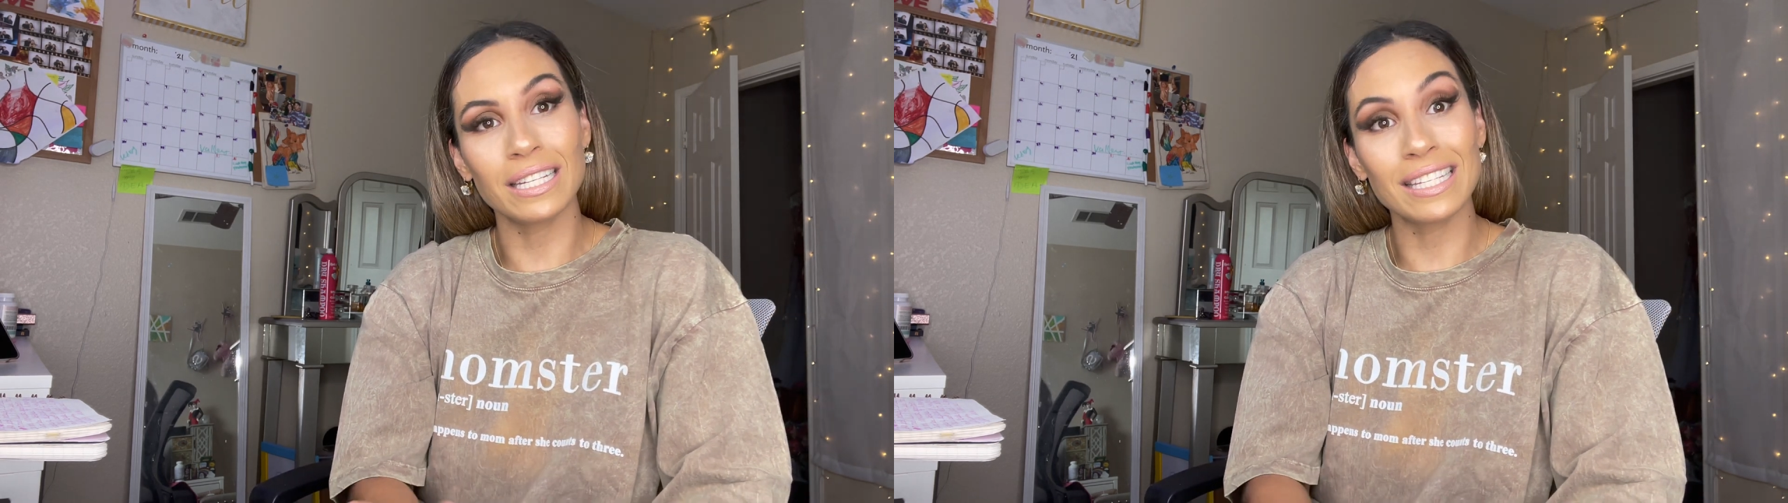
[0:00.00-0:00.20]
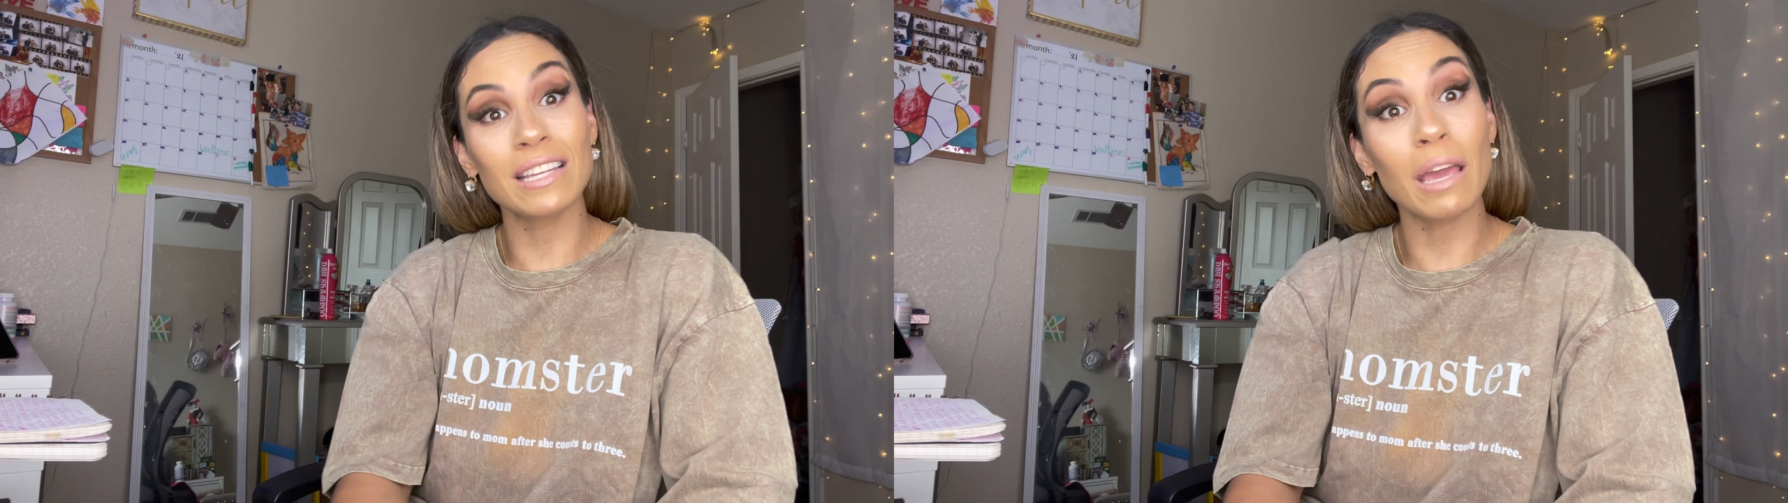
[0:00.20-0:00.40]

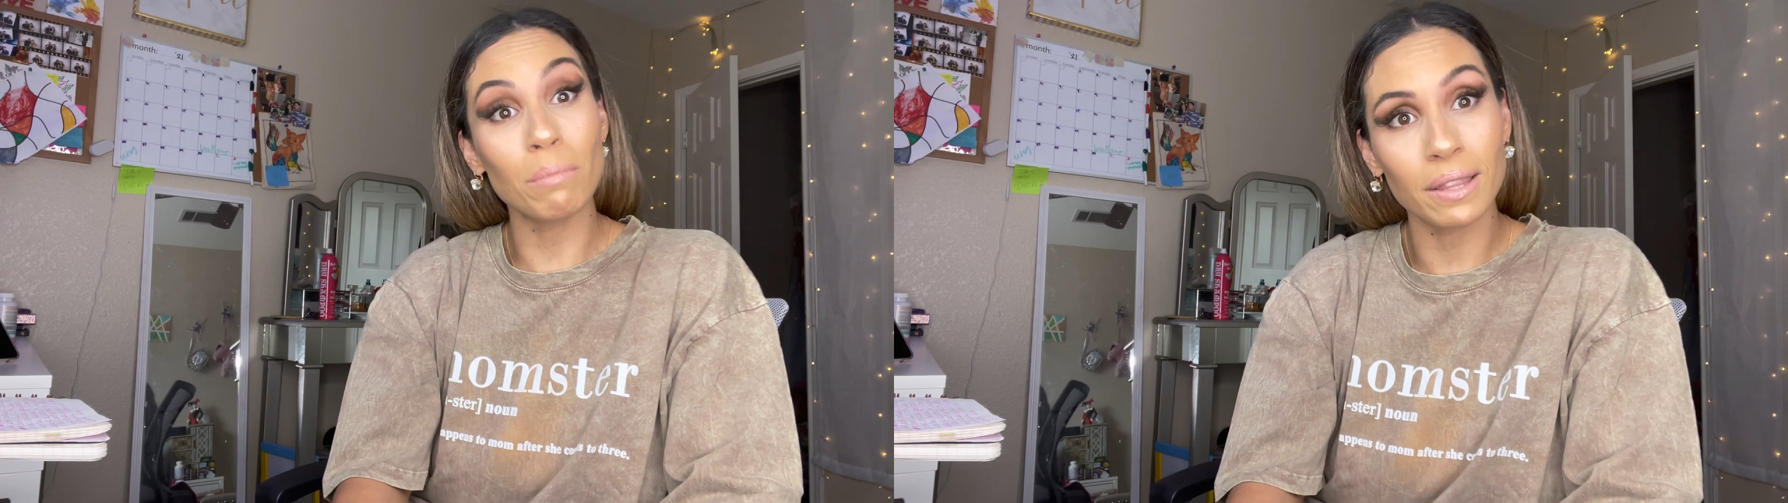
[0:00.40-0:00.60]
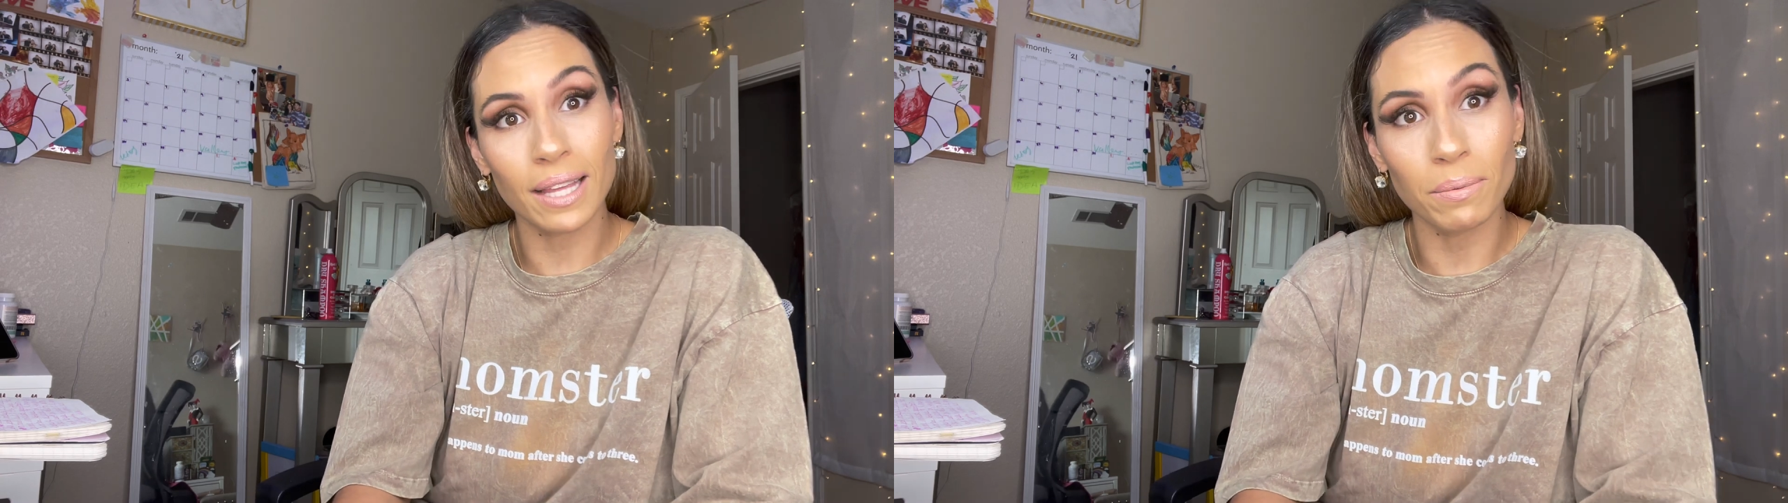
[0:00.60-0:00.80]

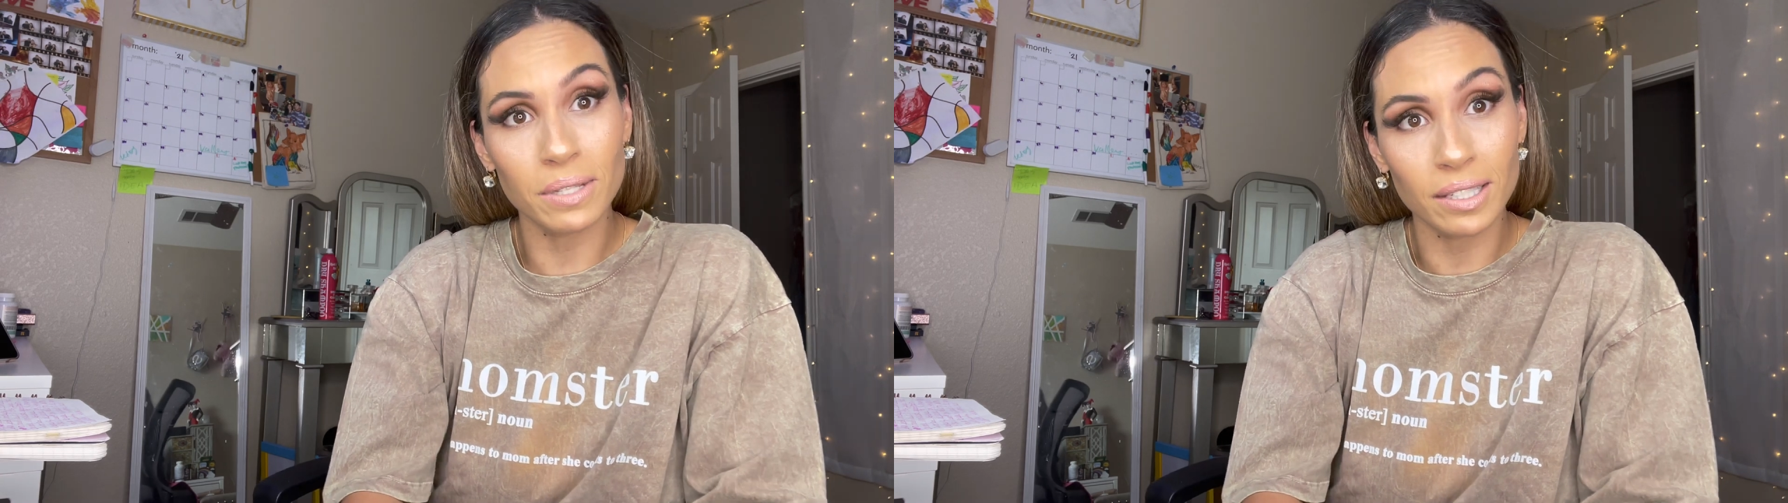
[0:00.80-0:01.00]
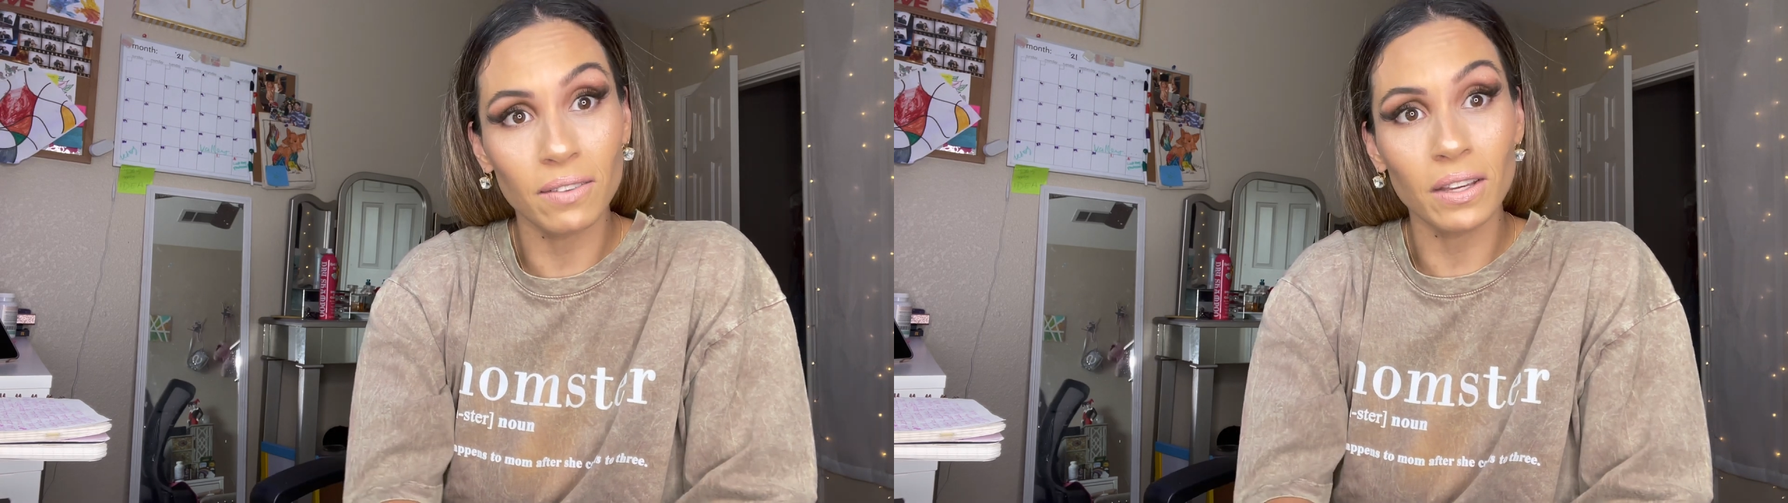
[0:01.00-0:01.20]
assignment that I
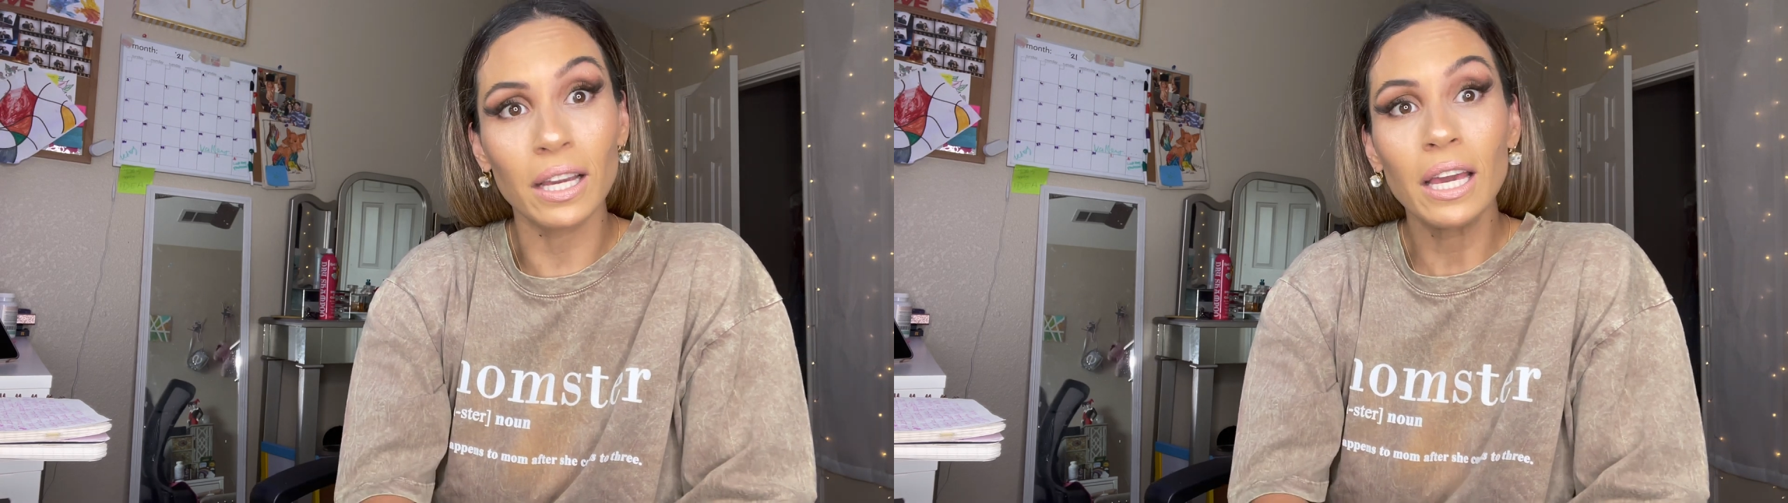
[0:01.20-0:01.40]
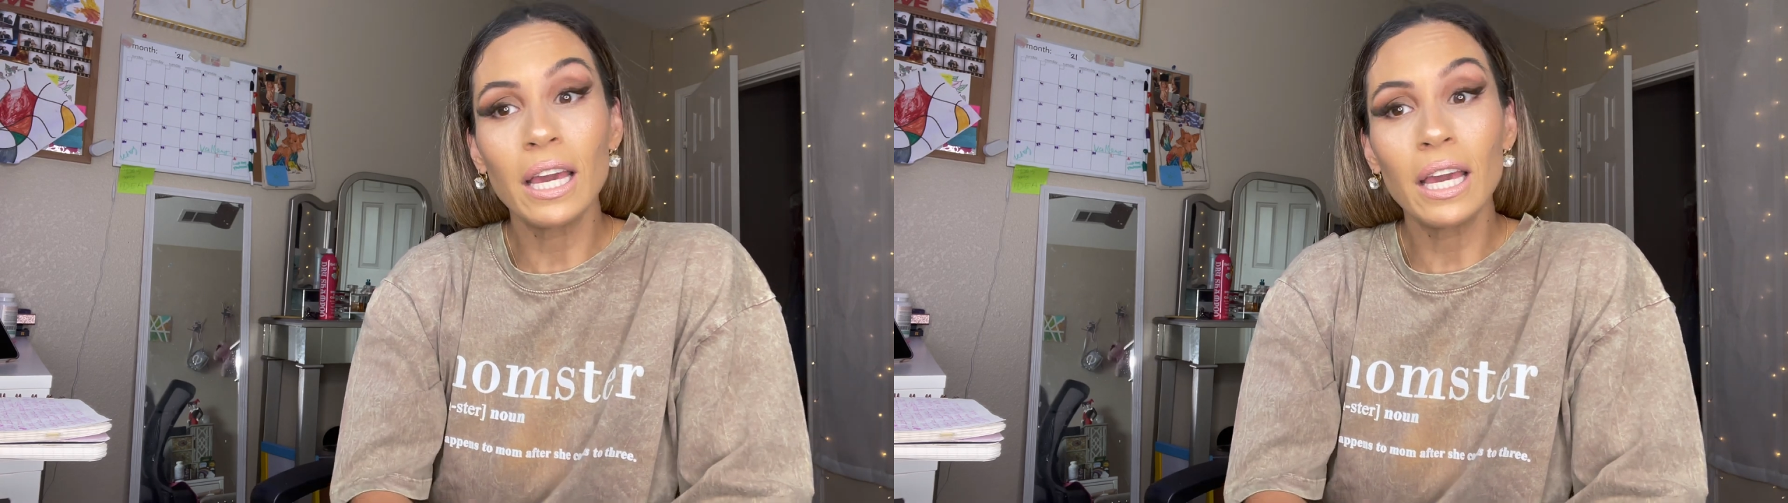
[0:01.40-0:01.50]
was given